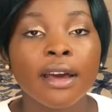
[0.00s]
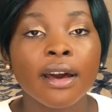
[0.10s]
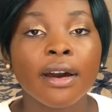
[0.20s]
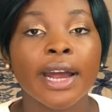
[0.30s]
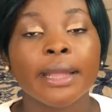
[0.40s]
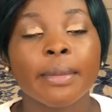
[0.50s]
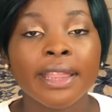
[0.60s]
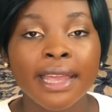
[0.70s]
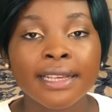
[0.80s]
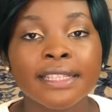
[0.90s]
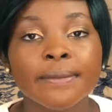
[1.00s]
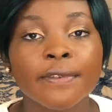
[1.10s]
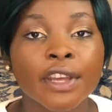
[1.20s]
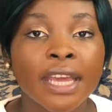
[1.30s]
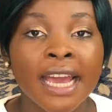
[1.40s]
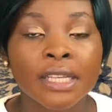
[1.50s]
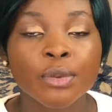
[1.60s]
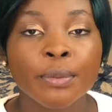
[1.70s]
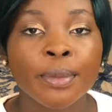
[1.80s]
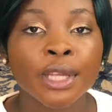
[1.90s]
Alright, my next tip for you
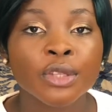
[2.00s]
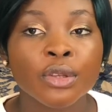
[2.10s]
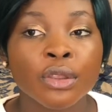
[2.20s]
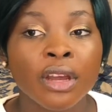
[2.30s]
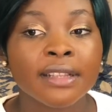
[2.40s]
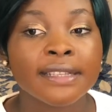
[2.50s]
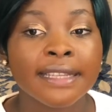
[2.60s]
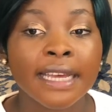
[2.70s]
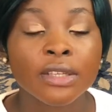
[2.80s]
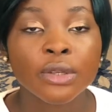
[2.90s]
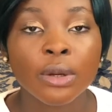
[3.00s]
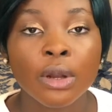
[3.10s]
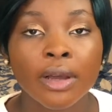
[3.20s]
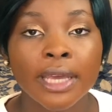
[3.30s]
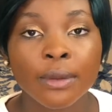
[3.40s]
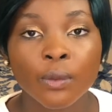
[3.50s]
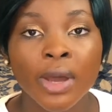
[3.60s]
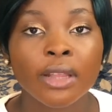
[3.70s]
guys would be to not stay so long in wet